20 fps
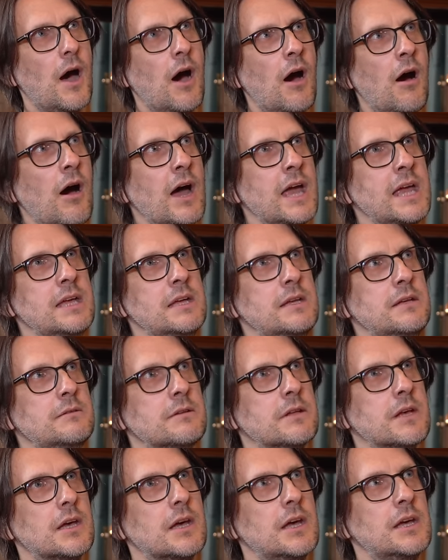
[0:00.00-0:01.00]
I,
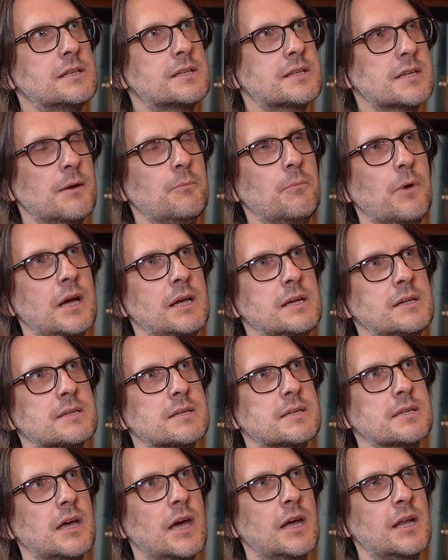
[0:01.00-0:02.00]
in some
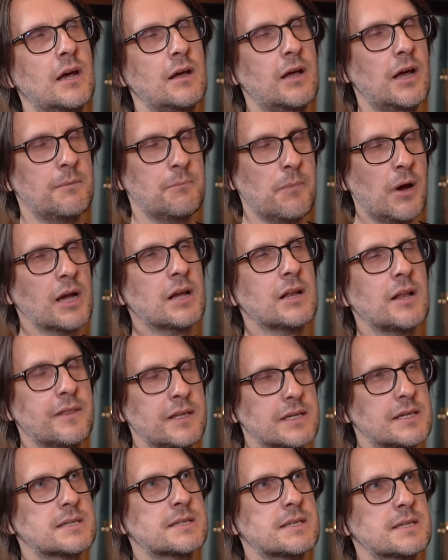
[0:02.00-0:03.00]
ways, and I, Michael, I
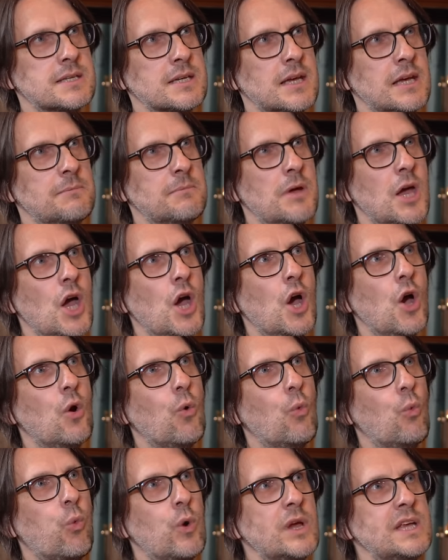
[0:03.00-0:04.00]
think is the same,
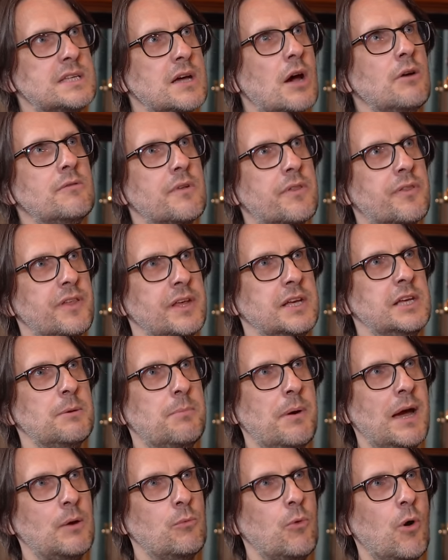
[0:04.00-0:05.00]
we don't think
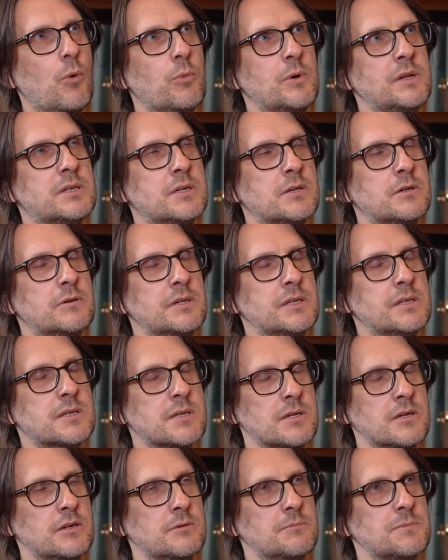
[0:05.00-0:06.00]
about what we do in
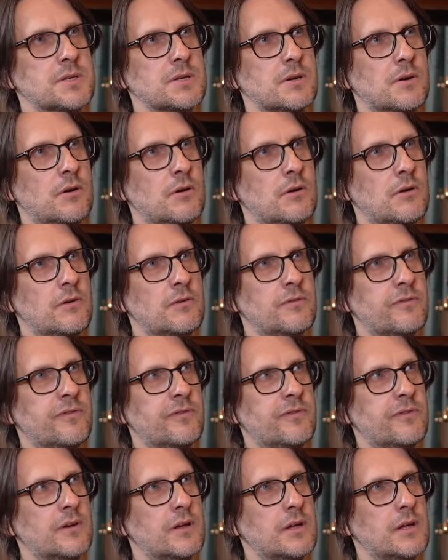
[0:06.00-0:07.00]
terms of
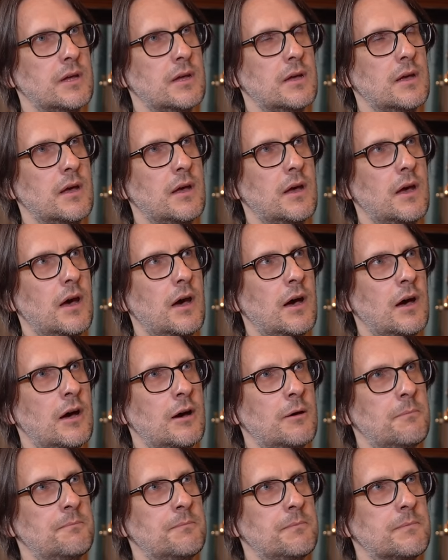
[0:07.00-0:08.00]

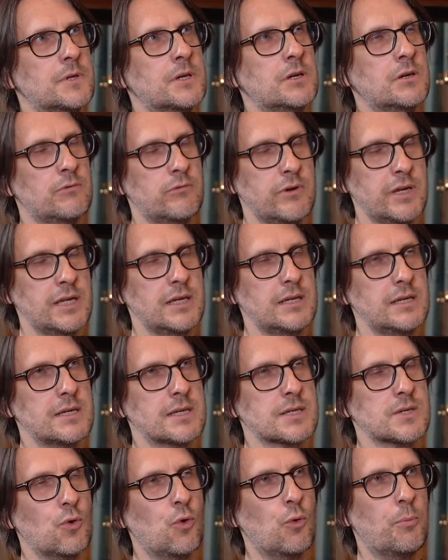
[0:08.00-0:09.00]

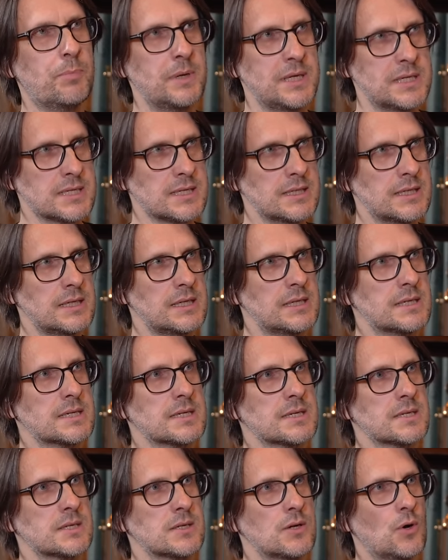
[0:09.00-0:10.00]
careers or
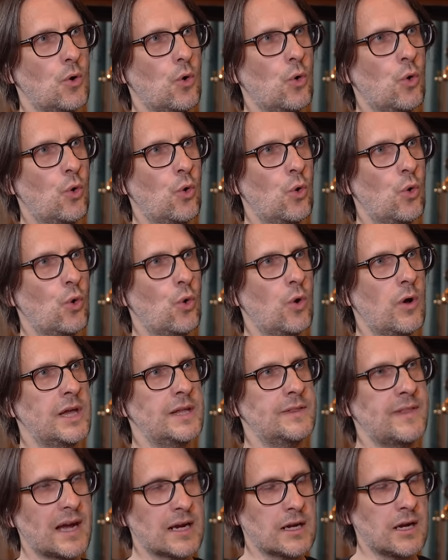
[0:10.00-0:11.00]
business or
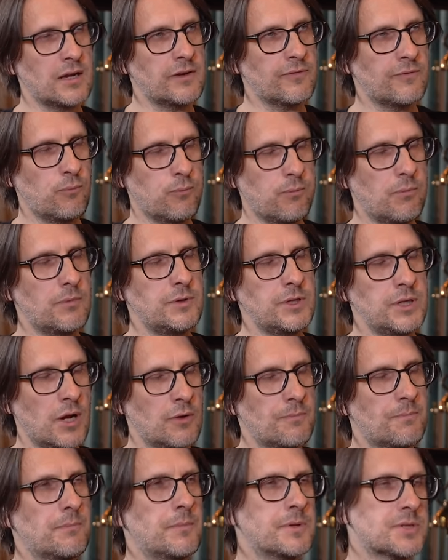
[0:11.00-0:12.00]
in that kind of, you
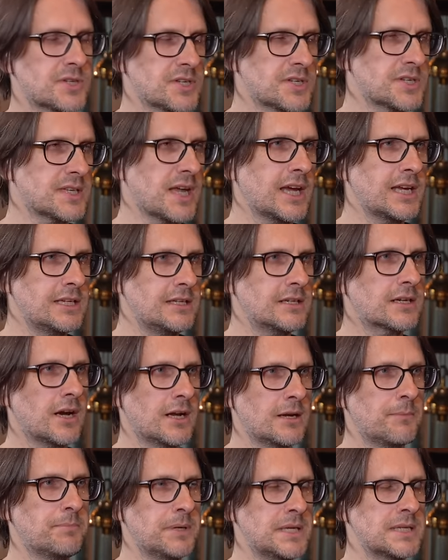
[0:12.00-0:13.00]
know, sustaining a
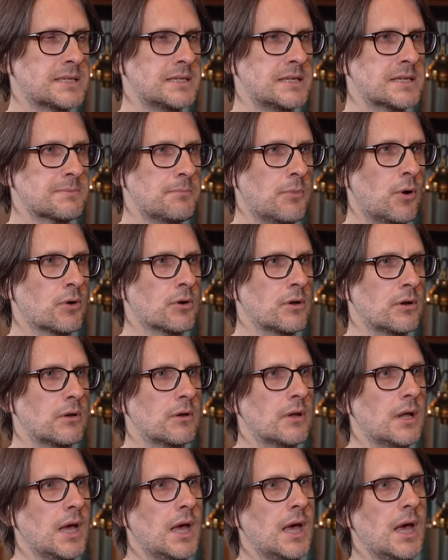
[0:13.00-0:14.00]
kind of business
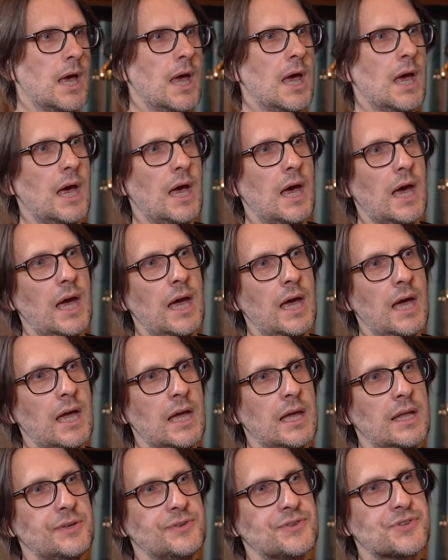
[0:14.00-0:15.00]
model.
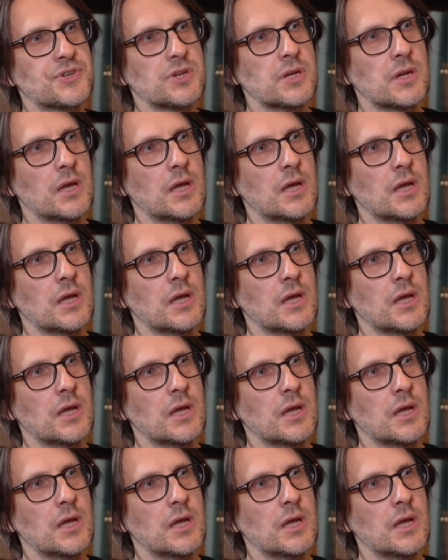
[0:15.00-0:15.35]
And